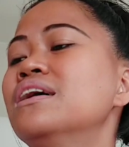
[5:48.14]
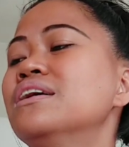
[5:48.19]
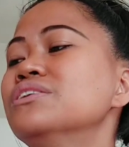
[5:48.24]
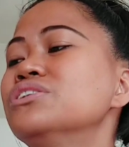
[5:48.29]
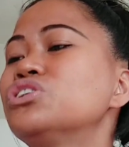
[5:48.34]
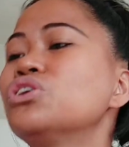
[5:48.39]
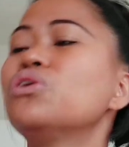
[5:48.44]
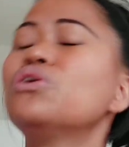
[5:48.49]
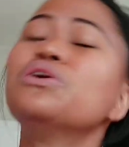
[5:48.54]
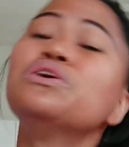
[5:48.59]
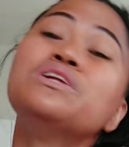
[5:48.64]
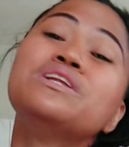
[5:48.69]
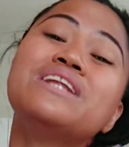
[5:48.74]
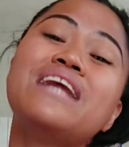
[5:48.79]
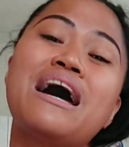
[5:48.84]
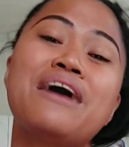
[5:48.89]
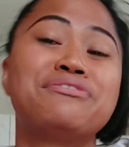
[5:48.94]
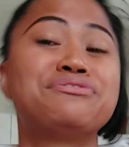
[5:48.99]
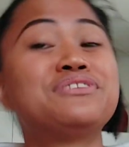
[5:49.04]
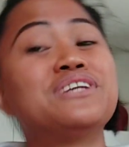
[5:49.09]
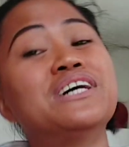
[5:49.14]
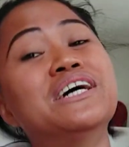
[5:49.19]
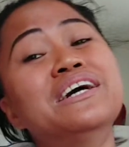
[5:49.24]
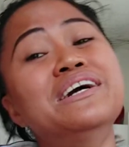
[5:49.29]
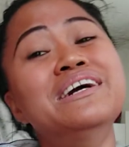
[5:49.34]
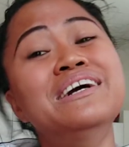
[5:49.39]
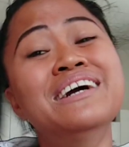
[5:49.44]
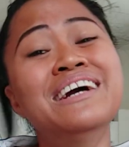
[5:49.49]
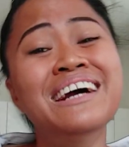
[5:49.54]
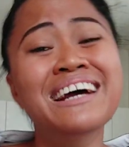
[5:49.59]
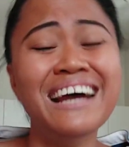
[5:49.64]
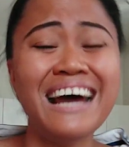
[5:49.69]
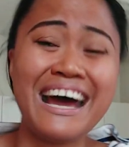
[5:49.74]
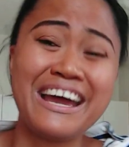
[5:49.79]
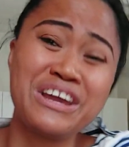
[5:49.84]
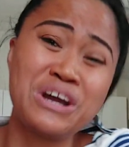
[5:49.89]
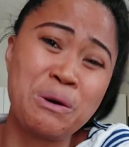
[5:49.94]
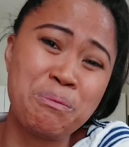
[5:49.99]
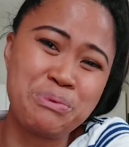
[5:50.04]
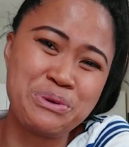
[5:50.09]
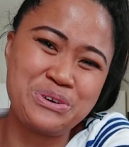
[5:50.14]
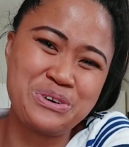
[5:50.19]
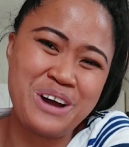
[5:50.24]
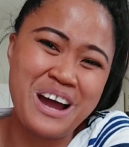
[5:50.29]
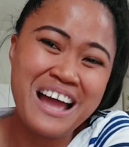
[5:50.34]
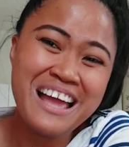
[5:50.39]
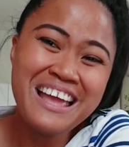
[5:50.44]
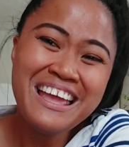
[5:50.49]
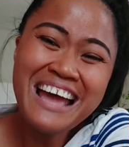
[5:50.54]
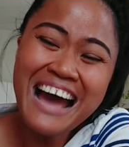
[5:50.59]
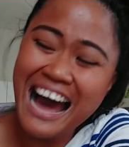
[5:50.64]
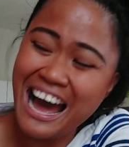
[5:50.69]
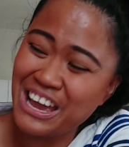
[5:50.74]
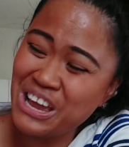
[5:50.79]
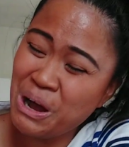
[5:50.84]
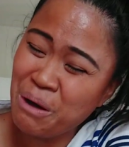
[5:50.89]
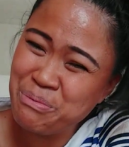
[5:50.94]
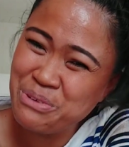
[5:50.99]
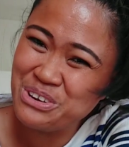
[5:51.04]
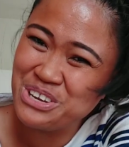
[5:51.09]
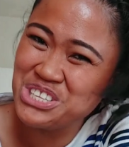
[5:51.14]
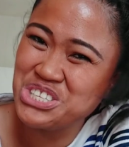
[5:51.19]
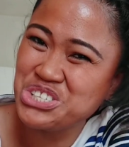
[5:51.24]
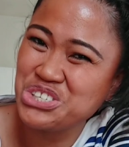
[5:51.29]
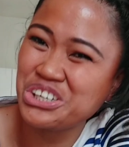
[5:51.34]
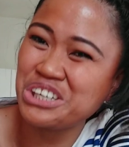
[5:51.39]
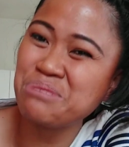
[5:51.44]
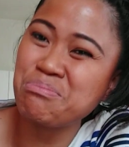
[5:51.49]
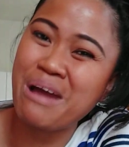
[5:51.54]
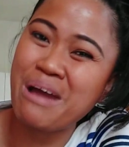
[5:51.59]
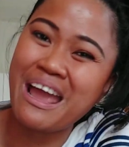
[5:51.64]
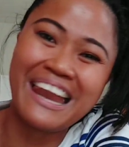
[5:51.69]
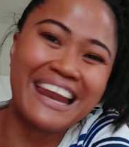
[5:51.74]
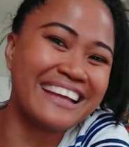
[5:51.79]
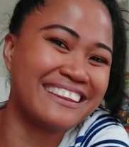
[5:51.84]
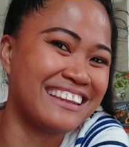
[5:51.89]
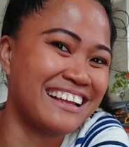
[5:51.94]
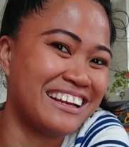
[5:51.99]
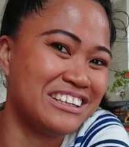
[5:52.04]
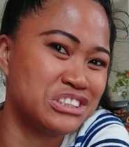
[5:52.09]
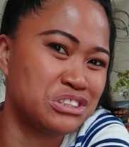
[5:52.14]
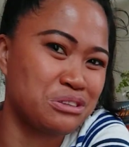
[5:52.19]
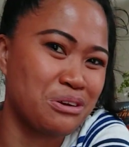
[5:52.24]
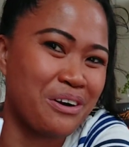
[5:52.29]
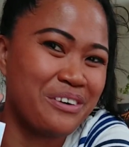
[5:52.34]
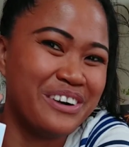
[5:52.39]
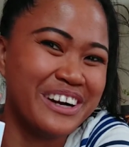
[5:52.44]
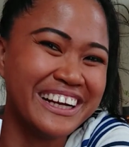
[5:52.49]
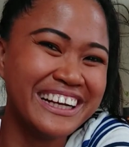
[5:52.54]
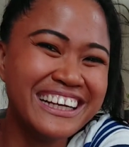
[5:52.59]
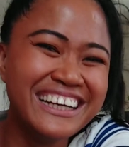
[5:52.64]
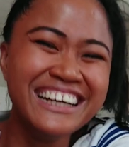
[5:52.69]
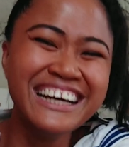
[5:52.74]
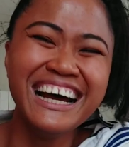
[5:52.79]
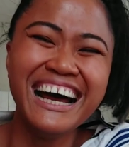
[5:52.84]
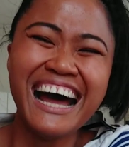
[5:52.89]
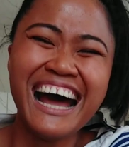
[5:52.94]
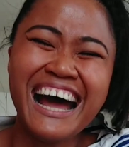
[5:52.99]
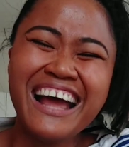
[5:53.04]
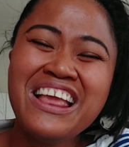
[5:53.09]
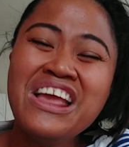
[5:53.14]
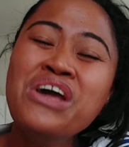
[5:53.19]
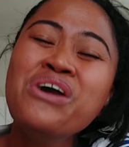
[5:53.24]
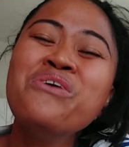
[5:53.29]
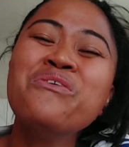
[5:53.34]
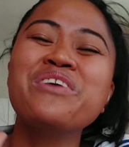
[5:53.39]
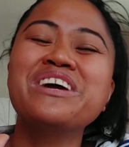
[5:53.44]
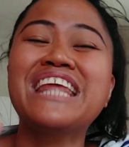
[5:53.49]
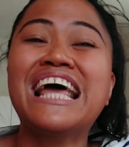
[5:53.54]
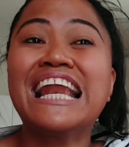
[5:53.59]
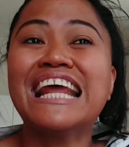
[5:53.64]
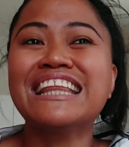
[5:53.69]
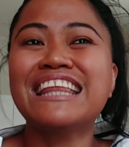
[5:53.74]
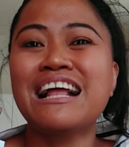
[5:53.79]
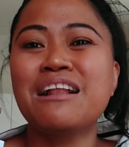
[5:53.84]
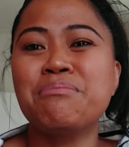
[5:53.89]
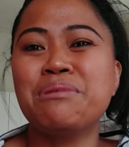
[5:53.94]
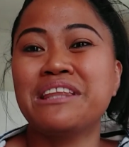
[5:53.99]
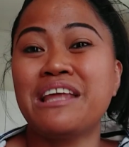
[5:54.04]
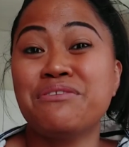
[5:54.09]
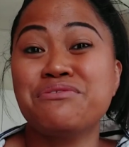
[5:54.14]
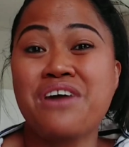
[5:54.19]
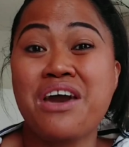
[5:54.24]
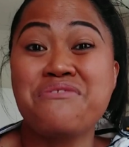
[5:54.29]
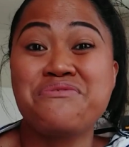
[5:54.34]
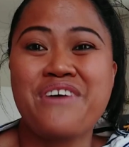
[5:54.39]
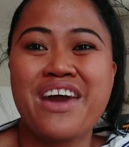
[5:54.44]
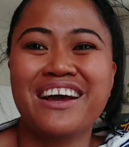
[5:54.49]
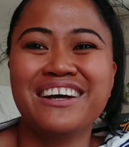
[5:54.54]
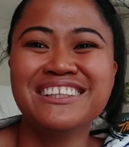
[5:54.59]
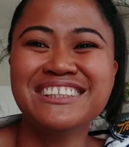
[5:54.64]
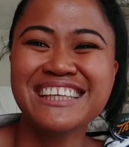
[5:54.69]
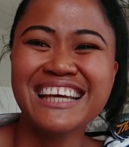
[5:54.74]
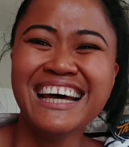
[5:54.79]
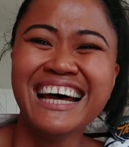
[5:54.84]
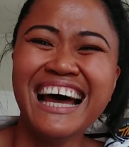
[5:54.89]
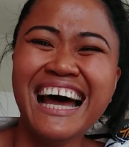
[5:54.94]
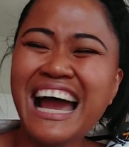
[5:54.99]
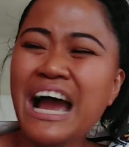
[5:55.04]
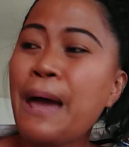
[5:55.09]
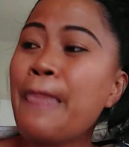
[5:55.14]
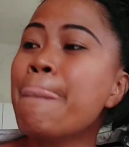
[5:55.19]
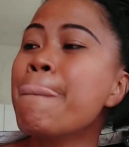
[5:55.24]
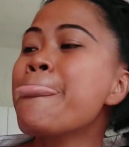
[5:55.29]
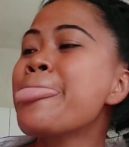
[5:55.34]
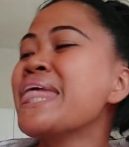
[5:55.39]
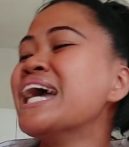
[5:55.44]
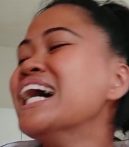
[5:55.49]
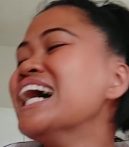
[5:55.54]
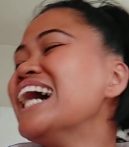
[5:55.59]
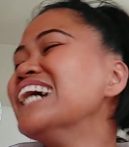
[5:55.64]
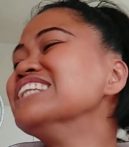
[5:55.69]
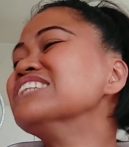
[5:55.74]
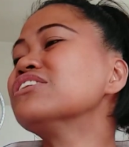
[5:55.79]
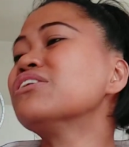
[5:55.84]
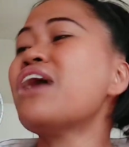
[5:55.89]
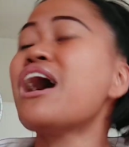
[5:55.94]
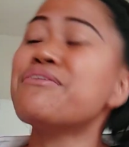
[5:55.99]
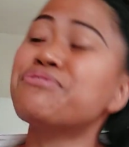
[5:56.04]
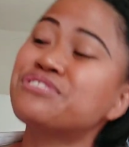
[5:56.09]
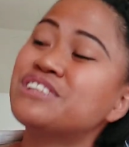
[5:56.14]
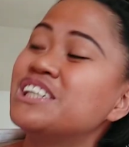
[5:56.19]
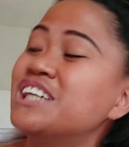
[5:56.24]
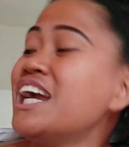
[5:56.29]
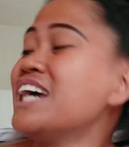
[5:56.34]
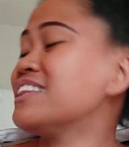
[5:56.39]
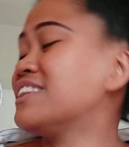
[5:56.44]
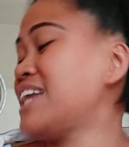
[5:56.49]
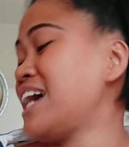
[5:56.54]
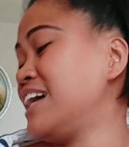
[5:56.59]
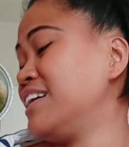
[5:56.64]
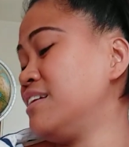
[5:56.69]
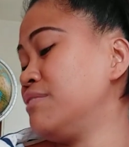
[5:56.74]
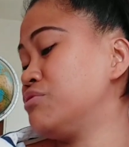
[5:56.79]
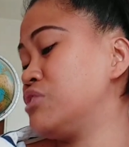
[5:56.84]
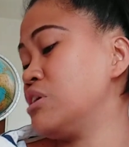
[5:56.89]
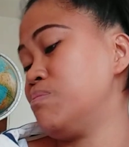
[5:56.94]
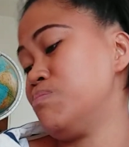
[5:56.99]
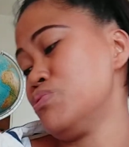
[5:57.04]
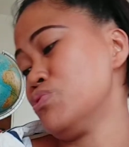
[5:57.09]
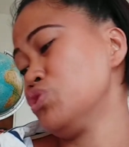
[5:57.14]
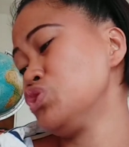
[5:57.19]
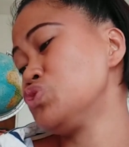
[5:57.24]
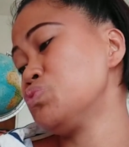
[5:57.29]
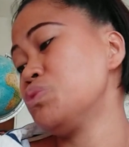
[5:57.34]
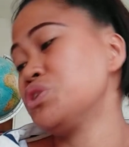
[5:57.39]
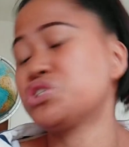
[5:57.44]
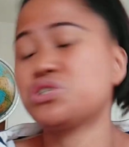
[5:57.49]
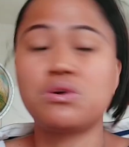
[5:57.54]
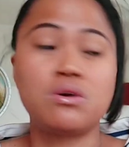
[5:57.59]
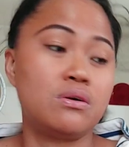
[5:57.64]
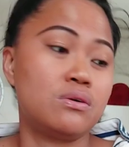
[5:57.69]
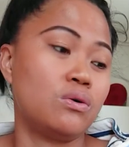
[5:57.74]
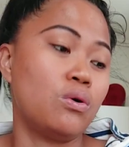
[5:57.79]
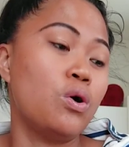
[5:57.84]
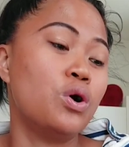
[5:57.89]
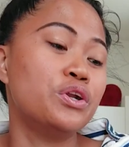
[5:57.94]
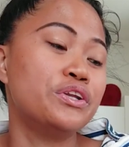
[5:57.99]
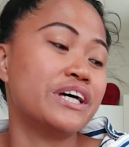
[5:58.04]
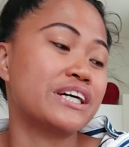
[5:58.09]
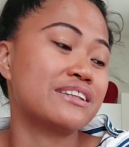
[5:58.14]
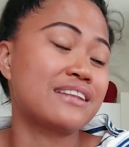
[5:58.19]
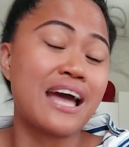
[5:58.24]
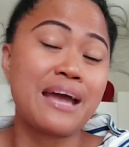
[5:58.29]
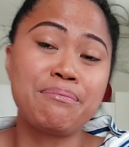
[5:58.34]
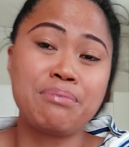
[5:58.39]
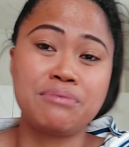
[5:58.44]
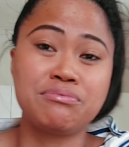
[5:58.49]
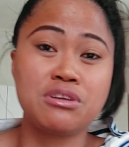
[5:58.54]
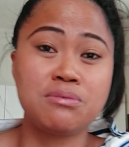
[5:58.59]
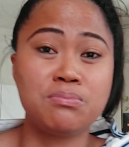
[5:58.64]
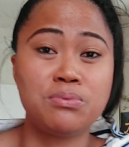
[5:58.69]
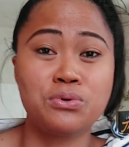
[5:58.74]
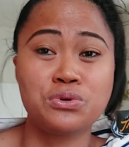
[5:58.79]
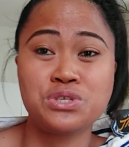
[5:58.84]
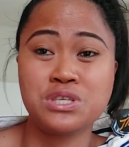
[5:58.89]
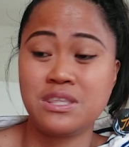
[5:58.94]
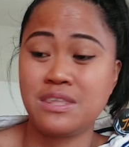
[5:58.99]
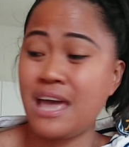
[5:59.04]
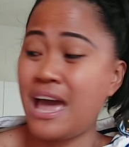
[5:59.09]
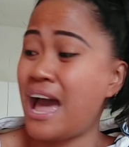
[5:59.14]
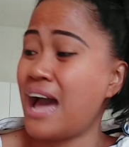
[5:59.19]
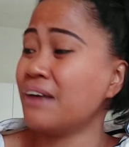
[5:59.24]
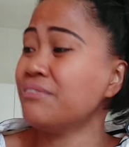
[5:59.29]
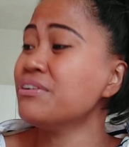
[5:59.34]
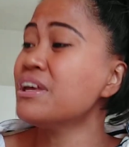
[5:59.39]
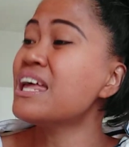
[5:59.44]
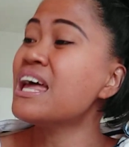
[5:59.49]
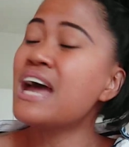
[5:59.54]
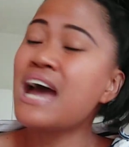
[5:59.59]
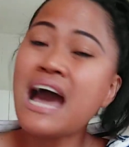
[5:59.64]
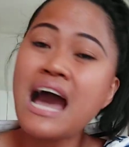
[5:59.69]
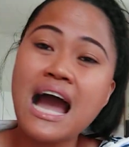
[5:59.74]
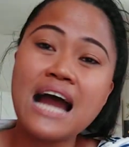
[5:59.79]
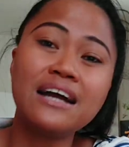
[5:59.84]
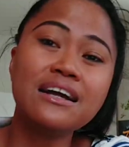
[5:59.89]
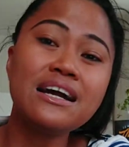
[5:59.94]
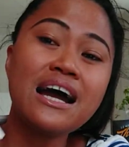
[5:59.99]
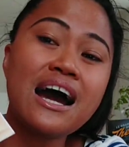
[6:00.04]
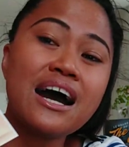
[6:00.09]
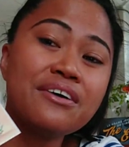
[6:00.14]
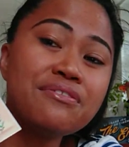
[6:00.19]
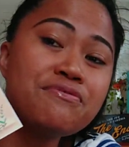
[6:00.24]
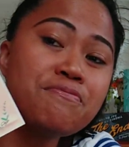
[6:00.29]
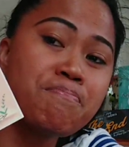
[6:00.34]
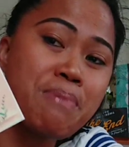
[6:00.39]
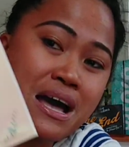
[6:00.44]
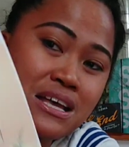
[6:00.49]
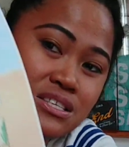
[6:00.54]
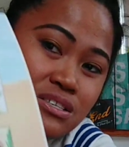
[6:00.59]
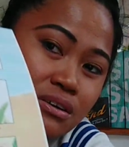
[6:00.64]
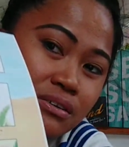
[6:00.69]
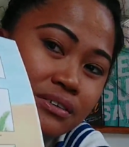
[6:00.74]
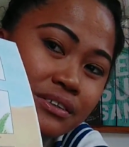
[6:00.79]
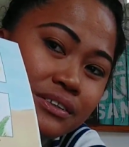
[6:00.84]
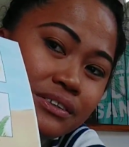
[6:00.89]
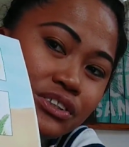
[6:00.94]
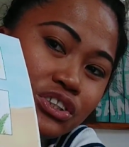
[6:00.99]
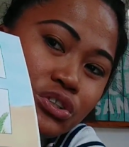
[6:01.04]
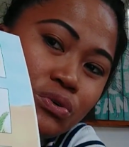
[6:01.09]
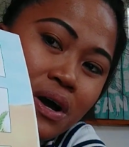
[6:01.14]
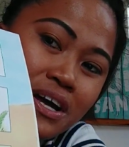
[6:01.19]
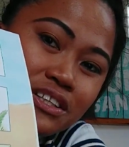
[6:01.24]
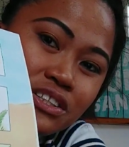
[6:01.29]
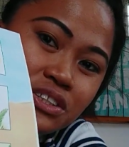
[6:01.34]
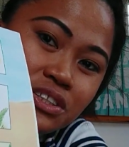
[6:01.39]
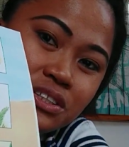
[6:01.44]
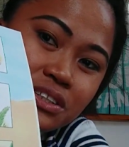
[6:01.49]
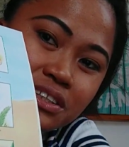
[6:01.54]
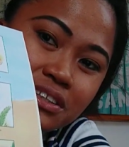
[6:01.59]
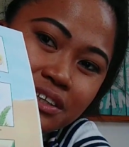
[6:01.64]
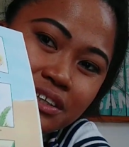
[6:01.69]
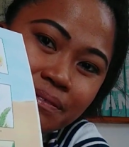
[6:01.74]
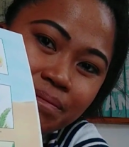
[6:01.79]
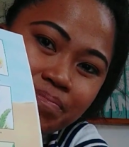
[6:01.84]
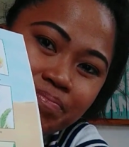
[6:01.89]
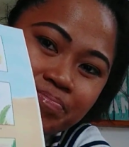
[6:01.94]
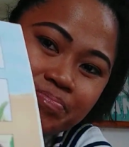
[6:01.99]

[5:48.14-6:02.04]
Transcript: So after, I hope you enjoyed my little story with a little bit of effects. And so after, at the end of the books, which all the type of the books have, I have puzzles to answer.